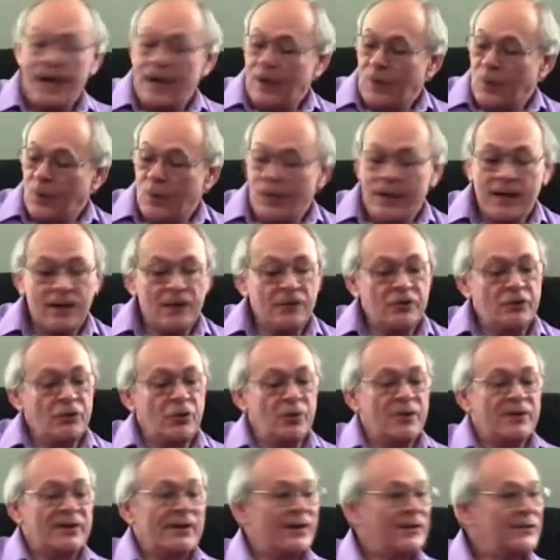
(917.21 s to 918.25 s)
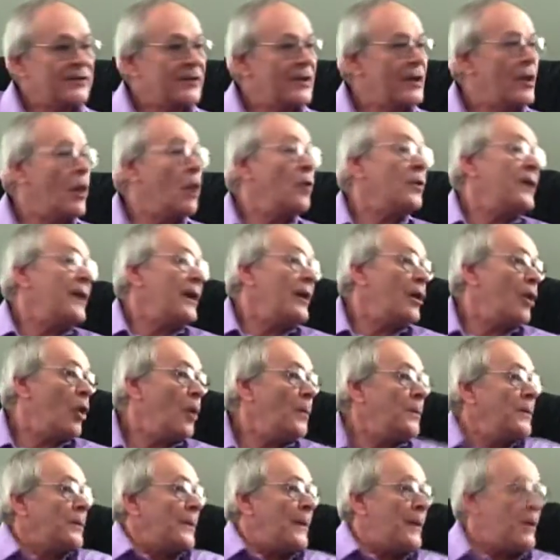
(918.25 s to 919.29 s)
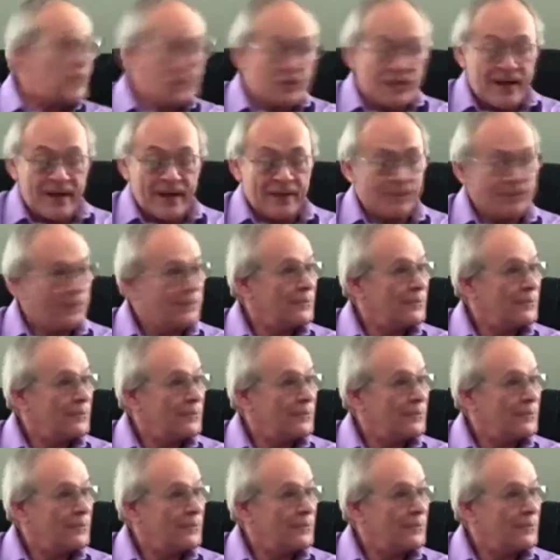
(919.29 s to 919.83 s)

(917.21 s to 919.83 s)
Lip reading: what I'll do is I'll say, okay, open to page 10.